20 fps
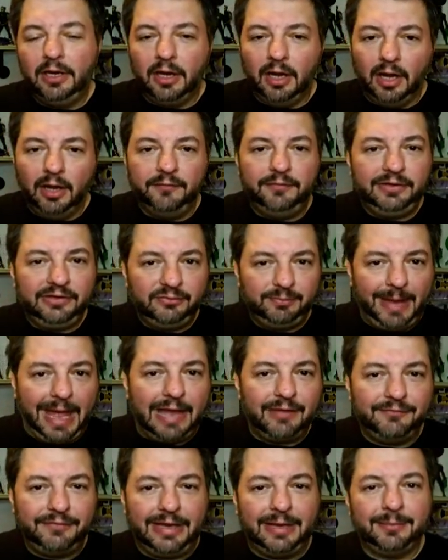of his
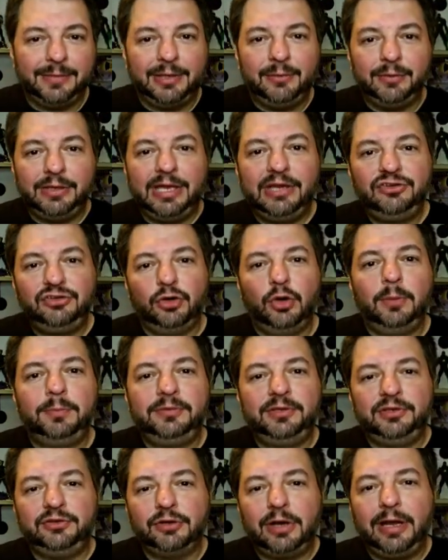bat family when they show up
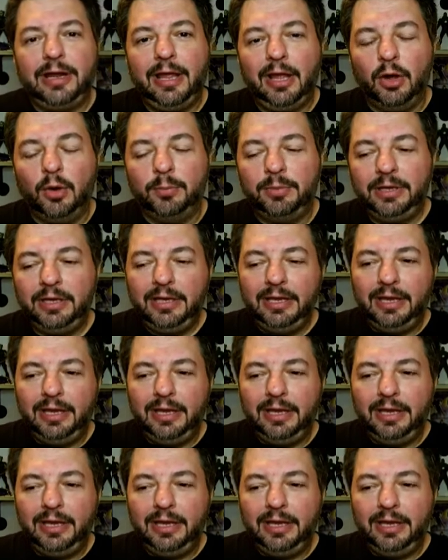to try to help